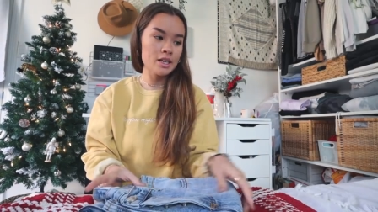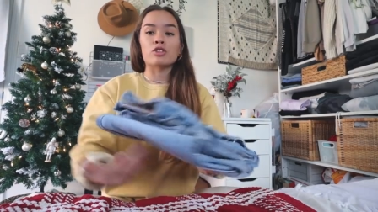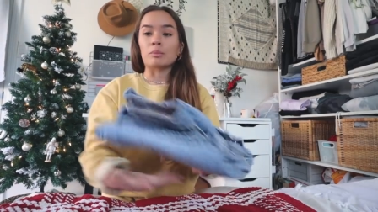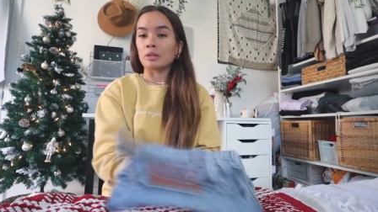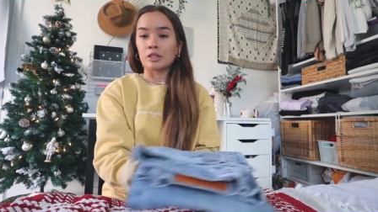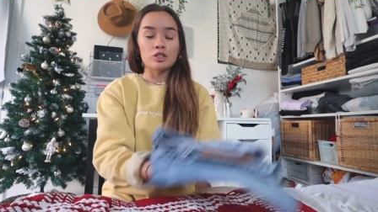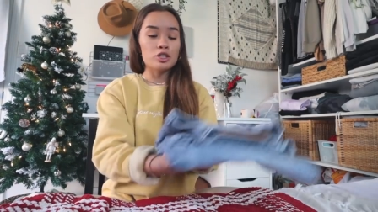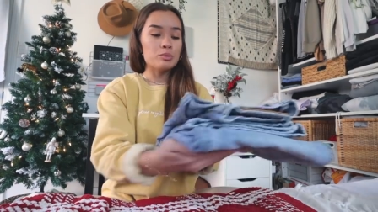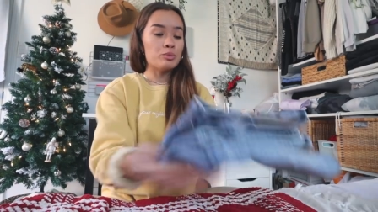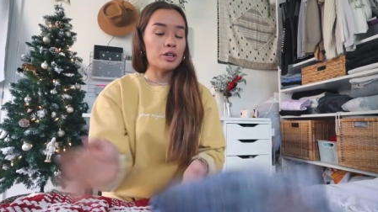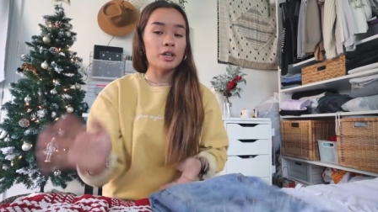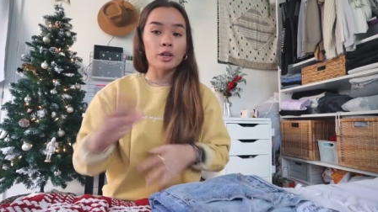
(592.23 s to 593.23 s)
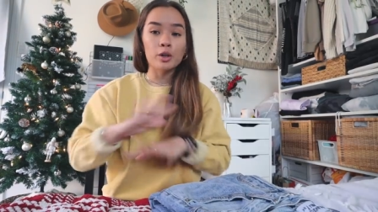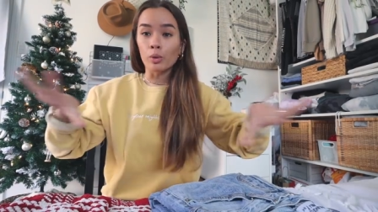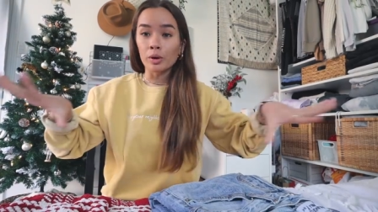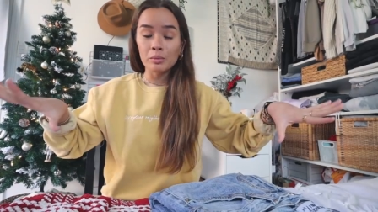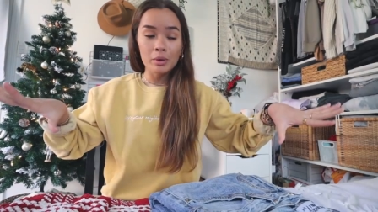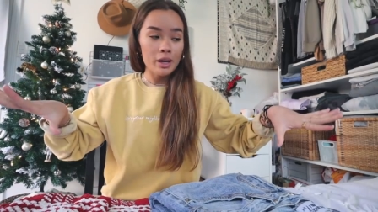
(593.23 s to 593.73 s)
So I'm gonna just bring
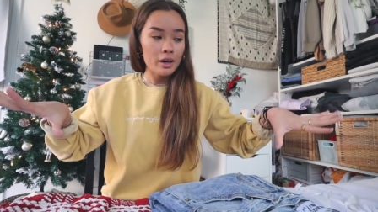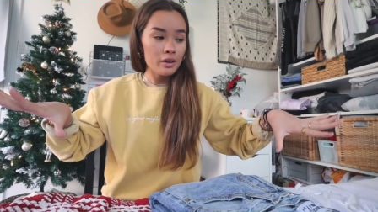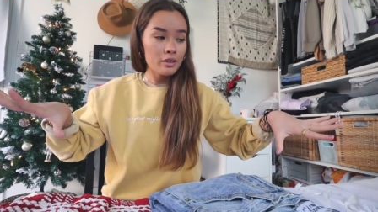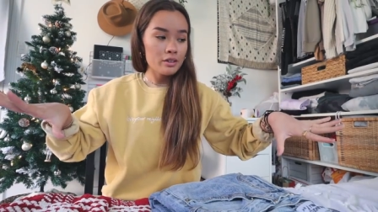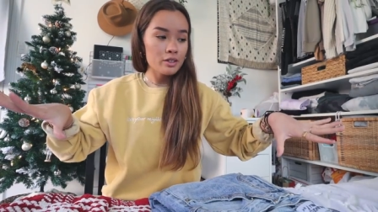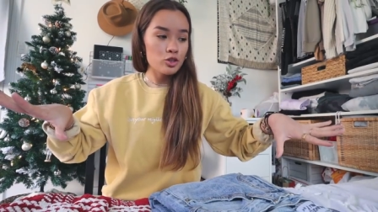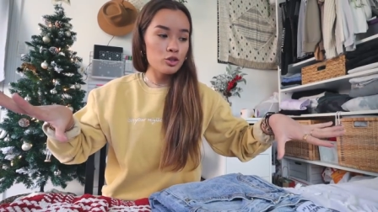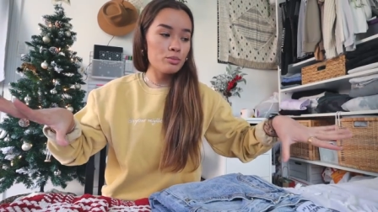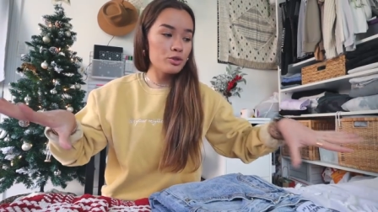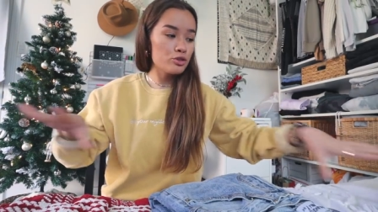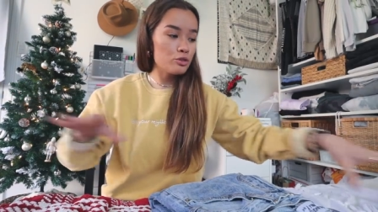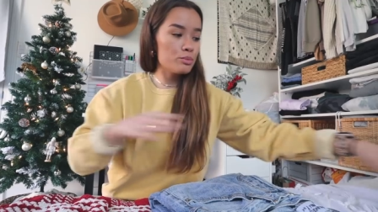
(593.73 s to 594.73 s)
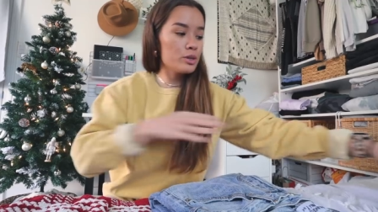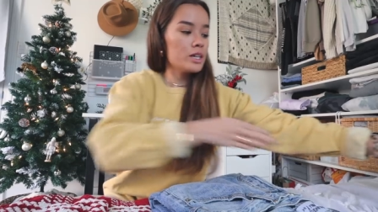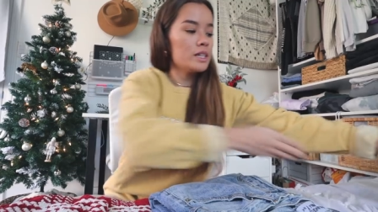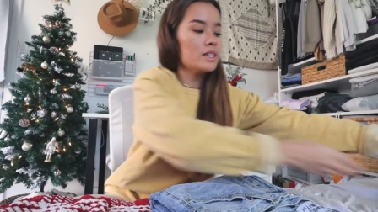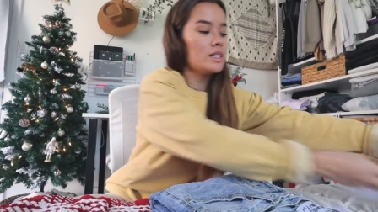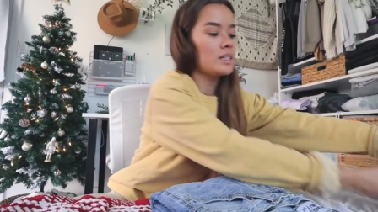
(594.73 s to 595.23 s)
one pair, super, super
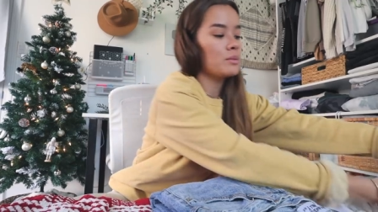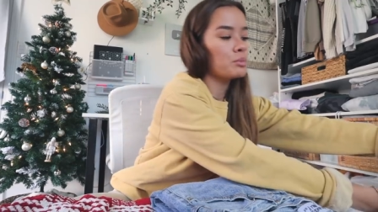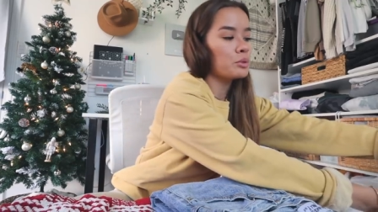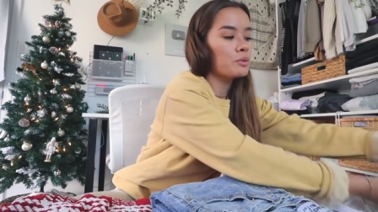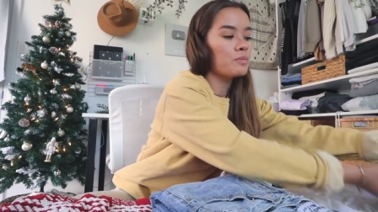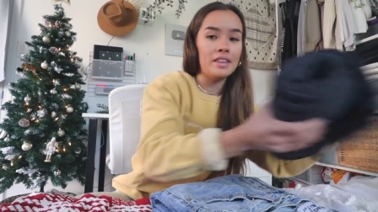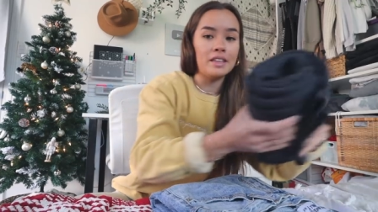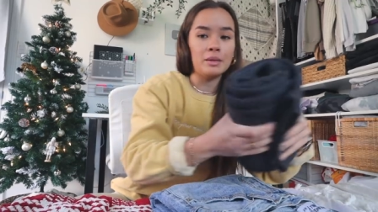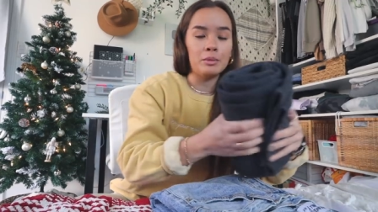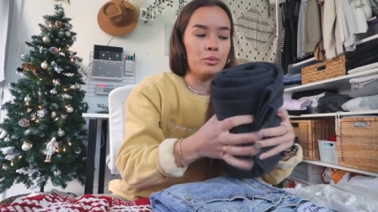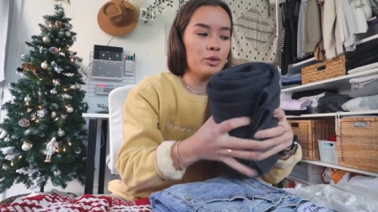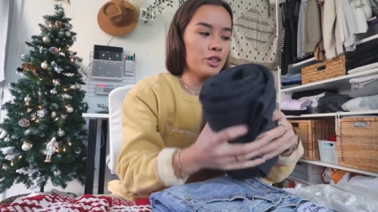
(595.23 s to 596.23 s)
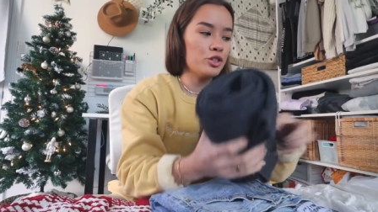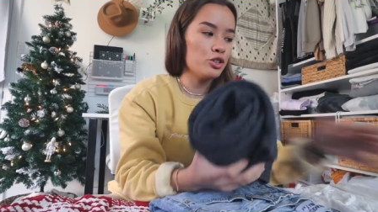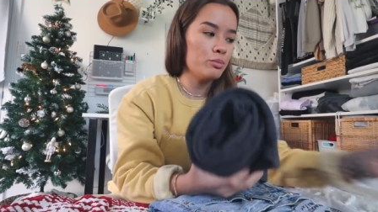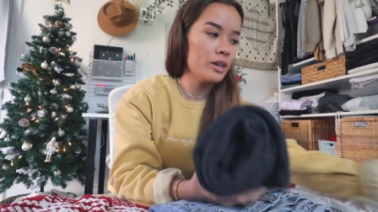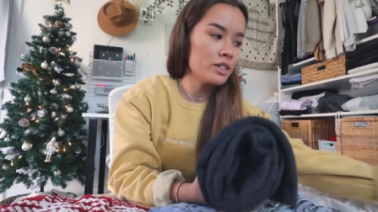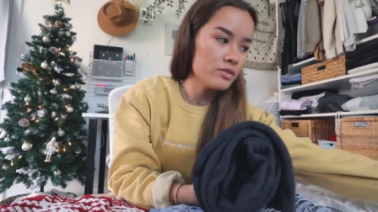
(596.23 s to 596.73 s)
easy, simple. And then I'm gonna bring
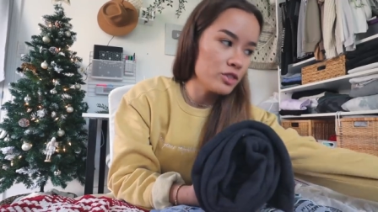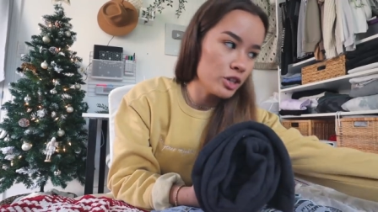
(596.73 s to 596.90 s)
two pairs of